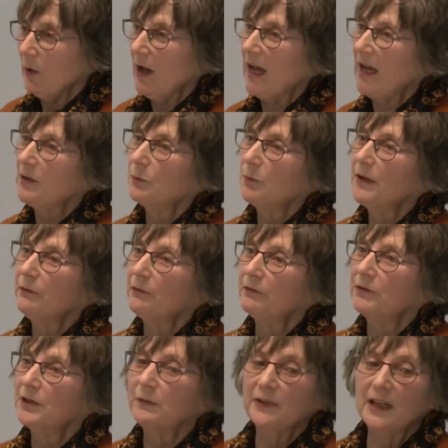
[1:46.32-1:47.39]
And we've
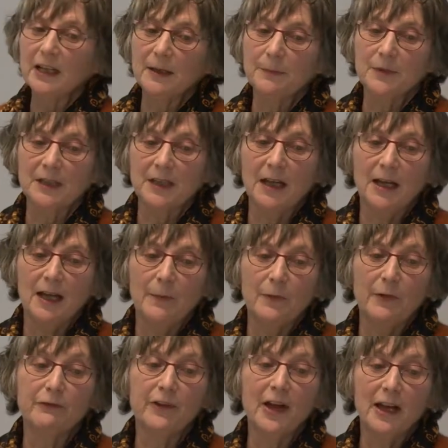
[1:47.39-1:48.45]
developed
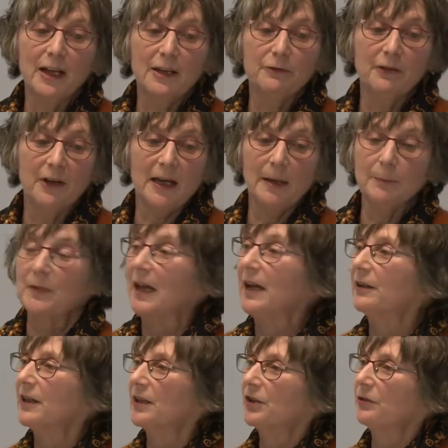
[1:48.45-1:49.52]
5
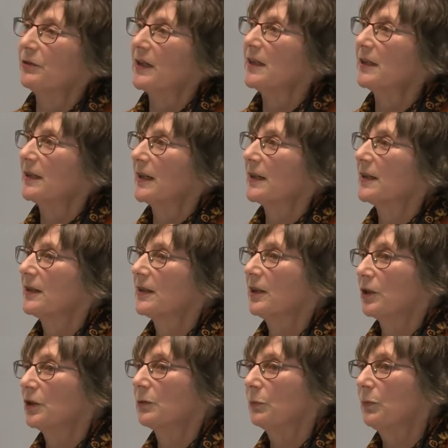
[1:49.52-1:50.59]
characteristics
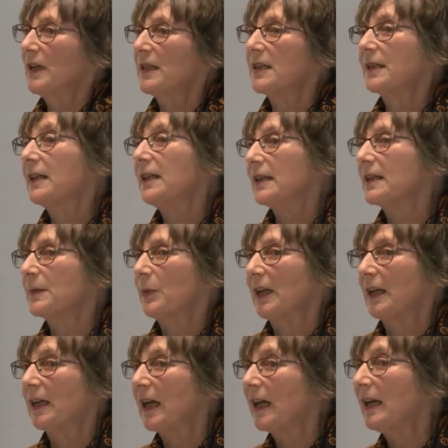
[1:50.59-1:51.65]
that we see as
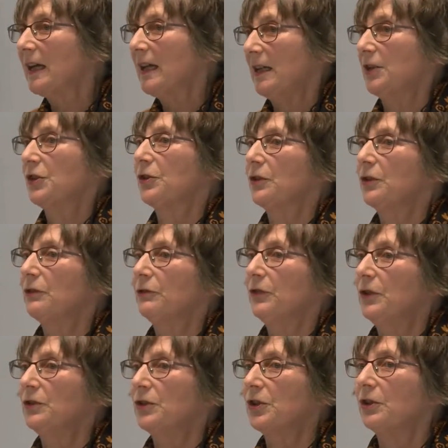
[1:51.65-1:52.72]
being key to the
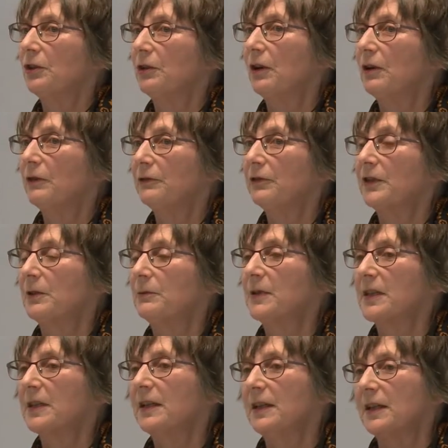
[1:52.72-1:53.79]
future of the
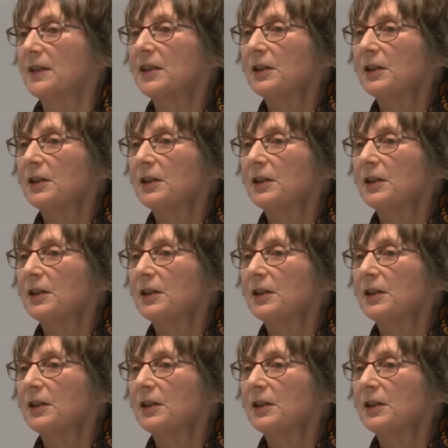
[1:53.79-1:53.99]
resilience.